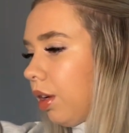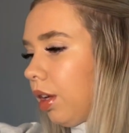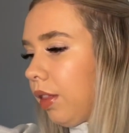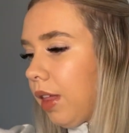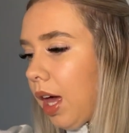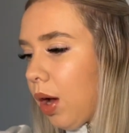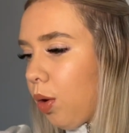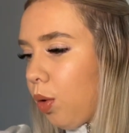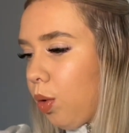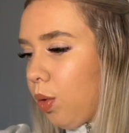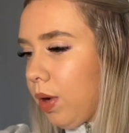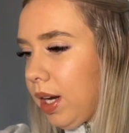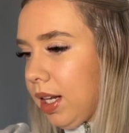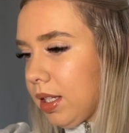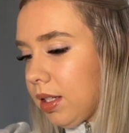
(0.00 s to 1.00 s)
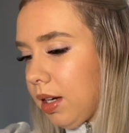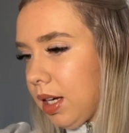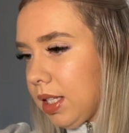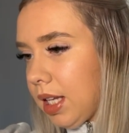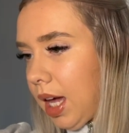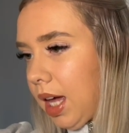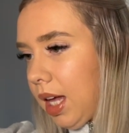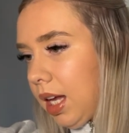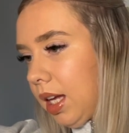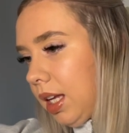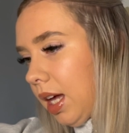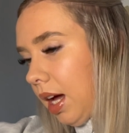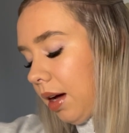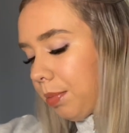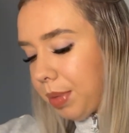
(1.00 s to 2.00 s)
They're all in a size 8.
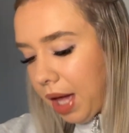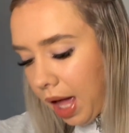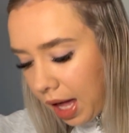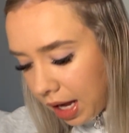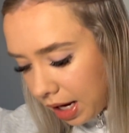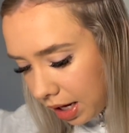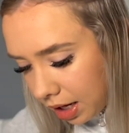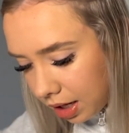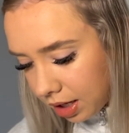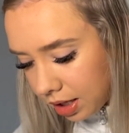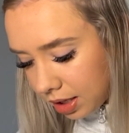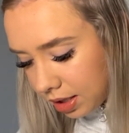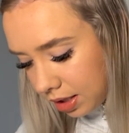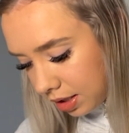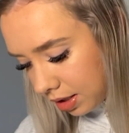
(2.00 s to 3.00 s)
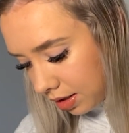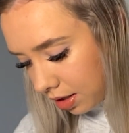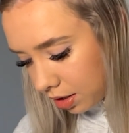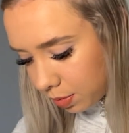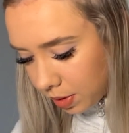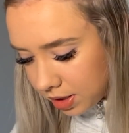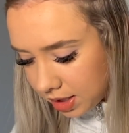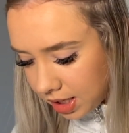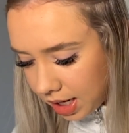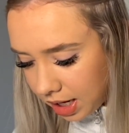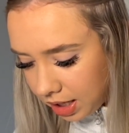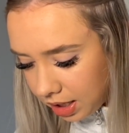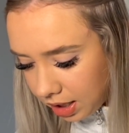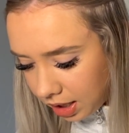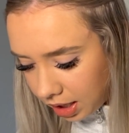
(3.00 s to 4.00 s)
Yeah, 8. This one's an
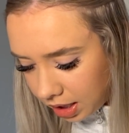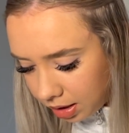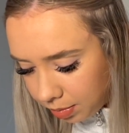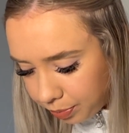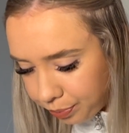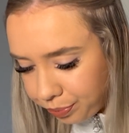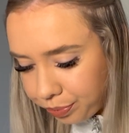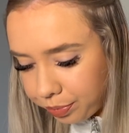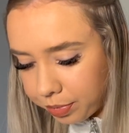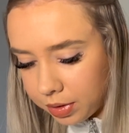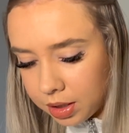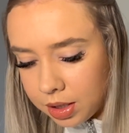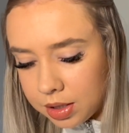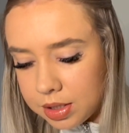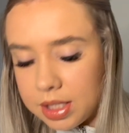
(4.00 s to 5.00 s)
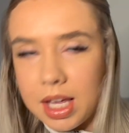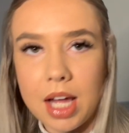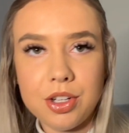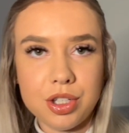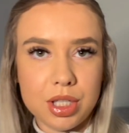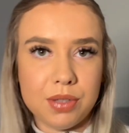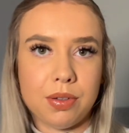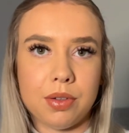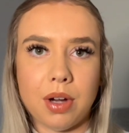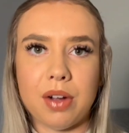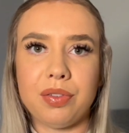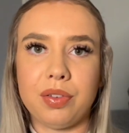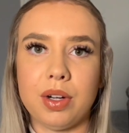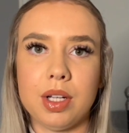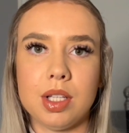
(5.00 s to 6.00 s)
8. So yeah, just for
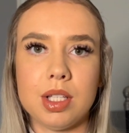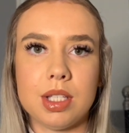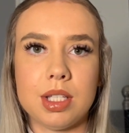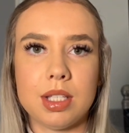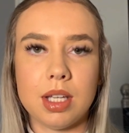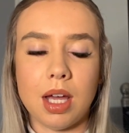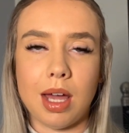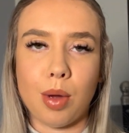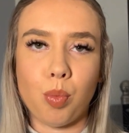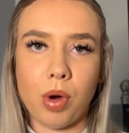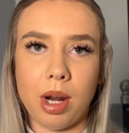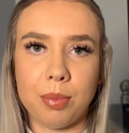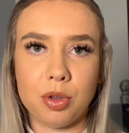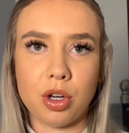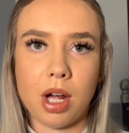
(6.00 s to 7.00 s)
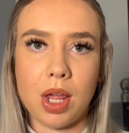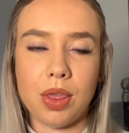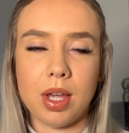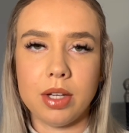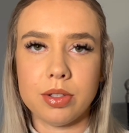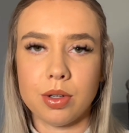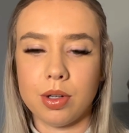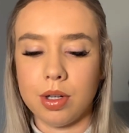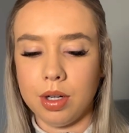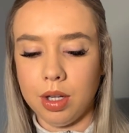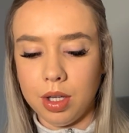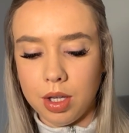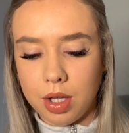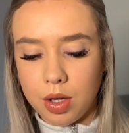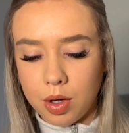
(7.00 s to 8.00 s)
reference, when I'm trying things on,
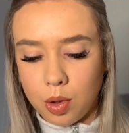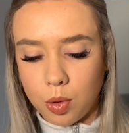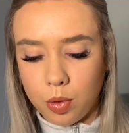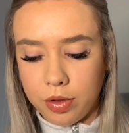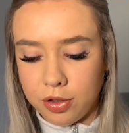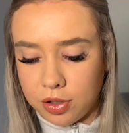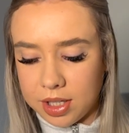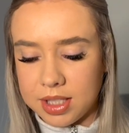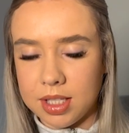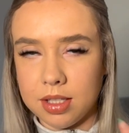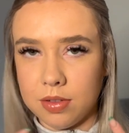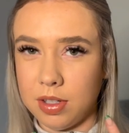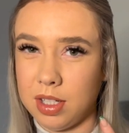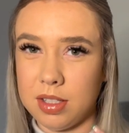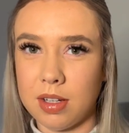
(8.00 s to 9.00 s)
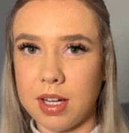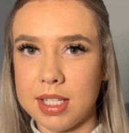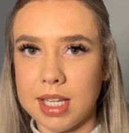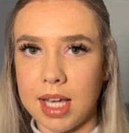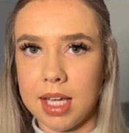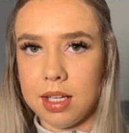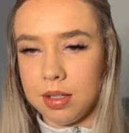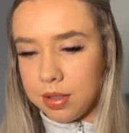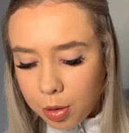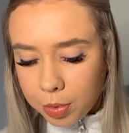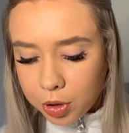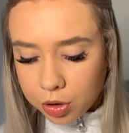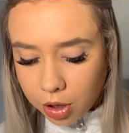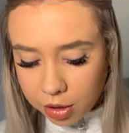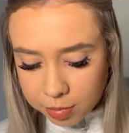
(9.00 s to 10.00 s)
all the dresses are in a size 8. Oh my
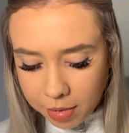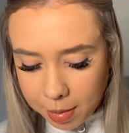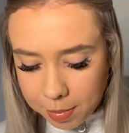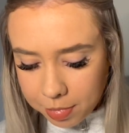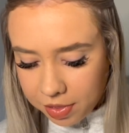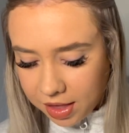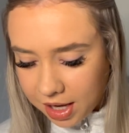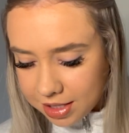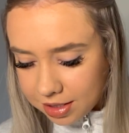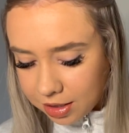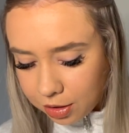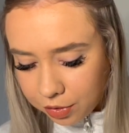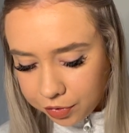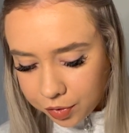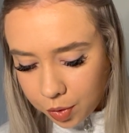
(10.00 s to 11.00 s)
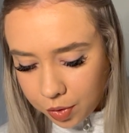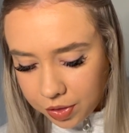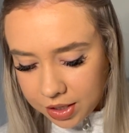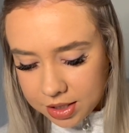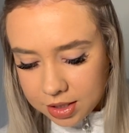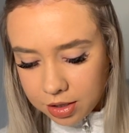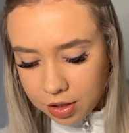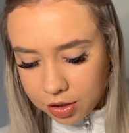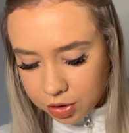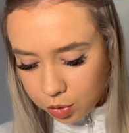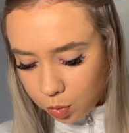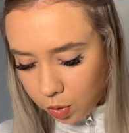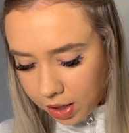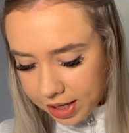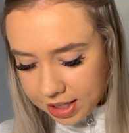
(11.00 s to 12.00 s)
God, I remember this, and I thought this looked
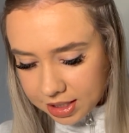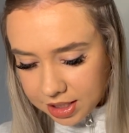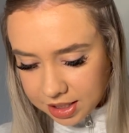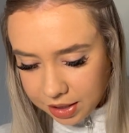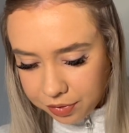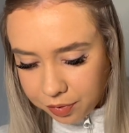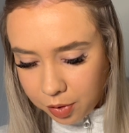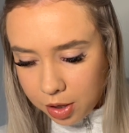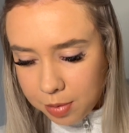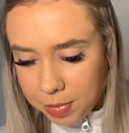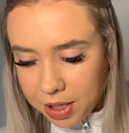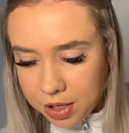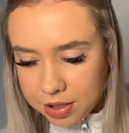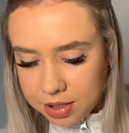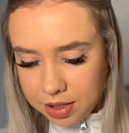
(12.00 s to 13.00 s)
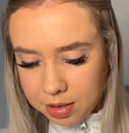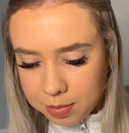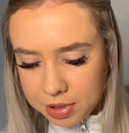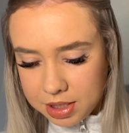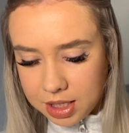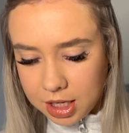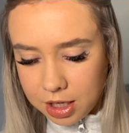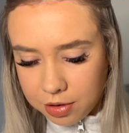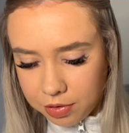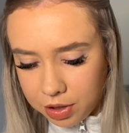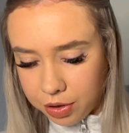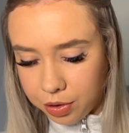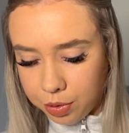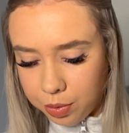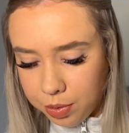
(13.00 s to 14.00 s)
quite different because of the
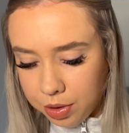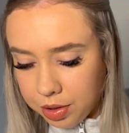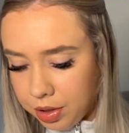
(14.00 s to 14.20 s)
material.